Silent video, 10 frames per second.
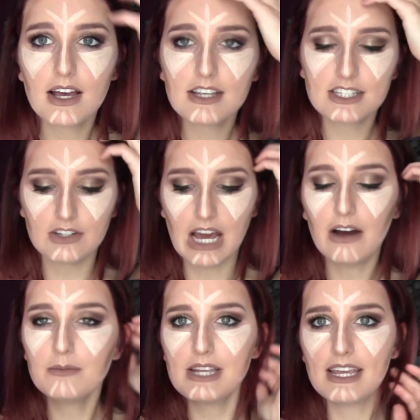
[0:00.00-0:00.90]
So now
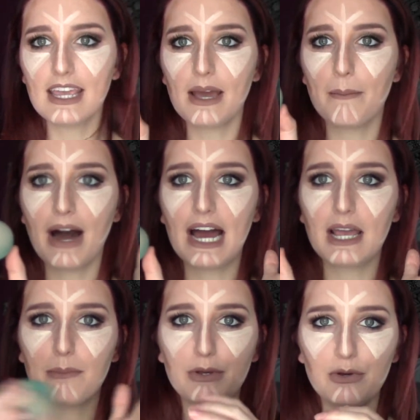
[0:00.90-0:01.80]
I'm taking
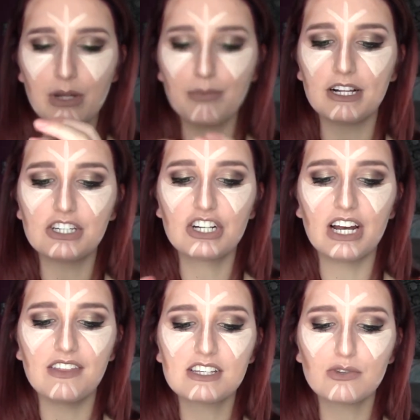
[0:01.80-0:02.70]
my beauty blender,
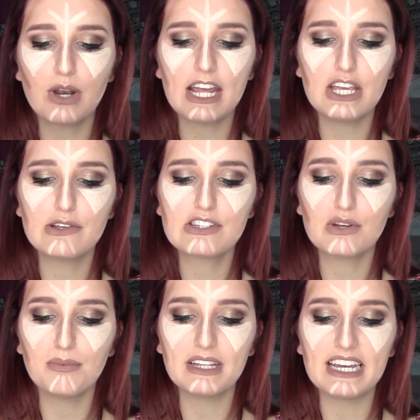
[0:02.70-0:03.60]
and this is what I use to
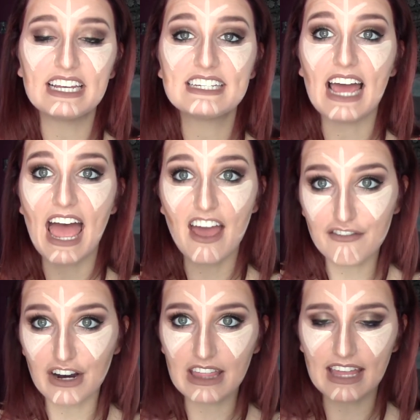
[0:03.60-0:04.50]
blend
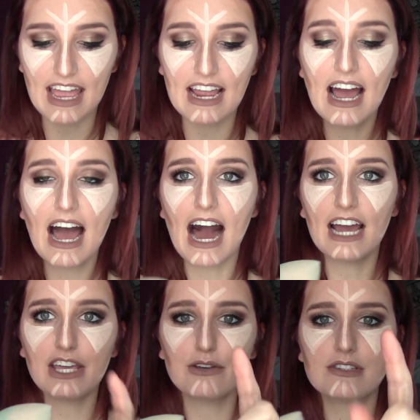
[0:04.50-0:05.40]
everything. I
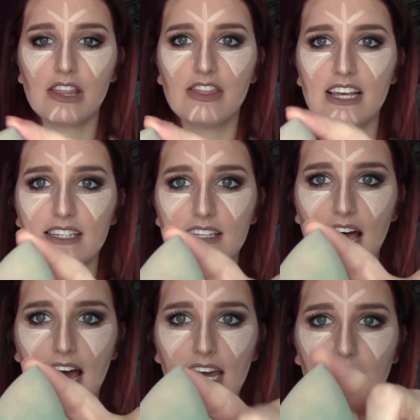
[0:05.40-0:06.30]
use this
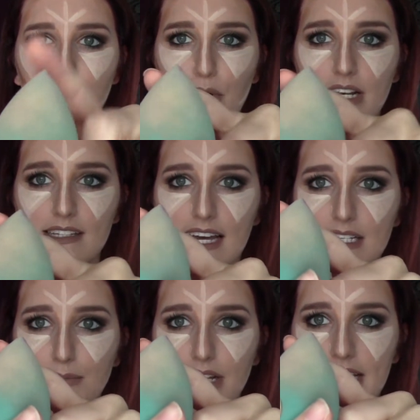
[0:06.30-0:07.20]
side, the pointy side,
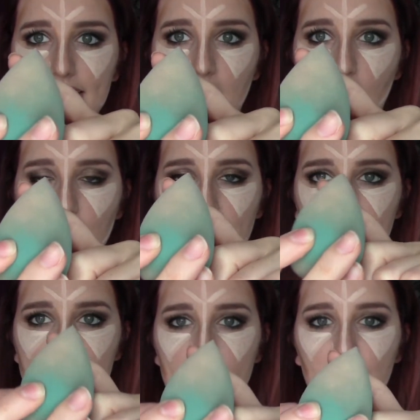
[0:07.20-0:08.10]
to blend all the
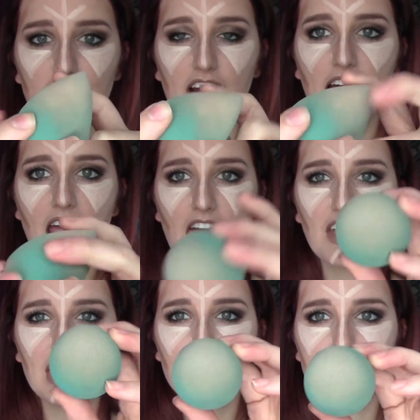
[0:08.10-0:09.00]
concealer, and
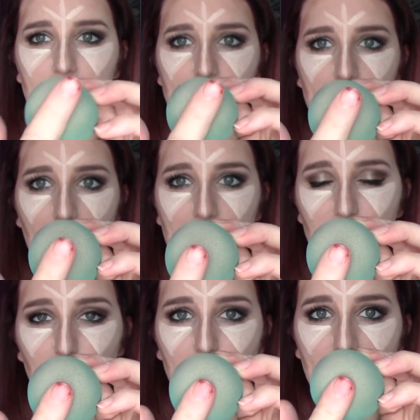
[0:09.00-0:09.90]
I use this side
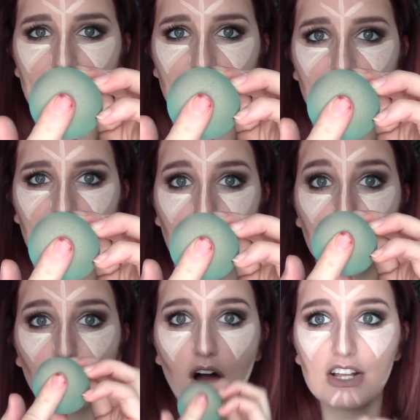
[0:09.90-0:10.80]
to blend the
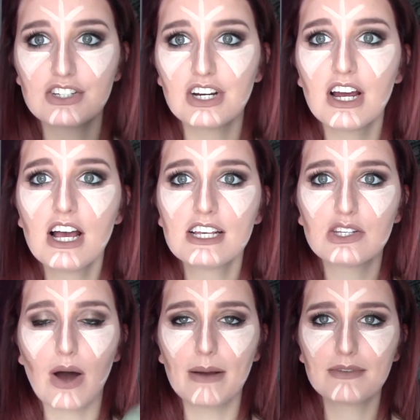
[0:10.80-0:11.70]
bronzer.
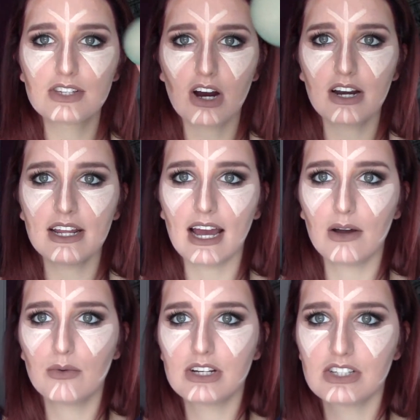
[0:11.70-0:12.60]
So I'm starting, I
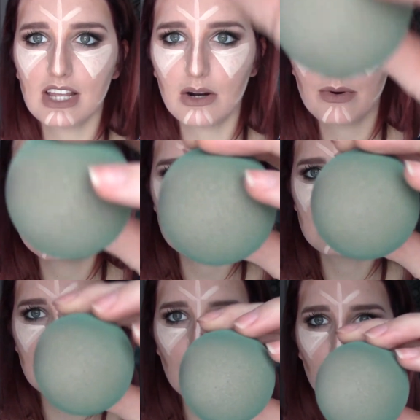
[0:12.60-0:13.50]
wish that it wasn't
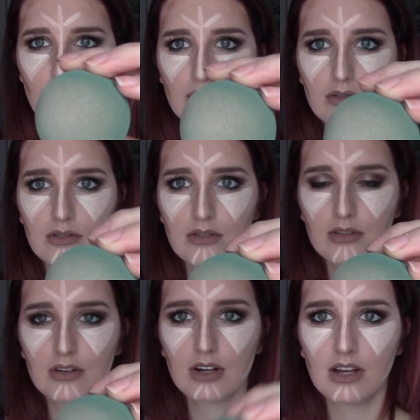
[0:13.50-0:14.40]
so,
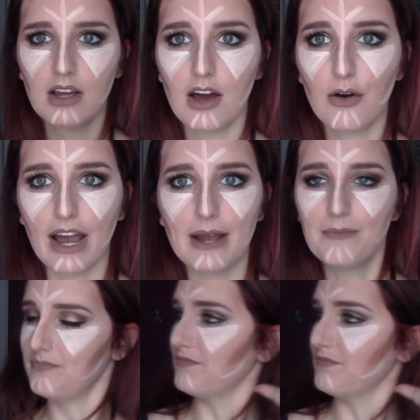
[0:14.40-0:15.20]
okay.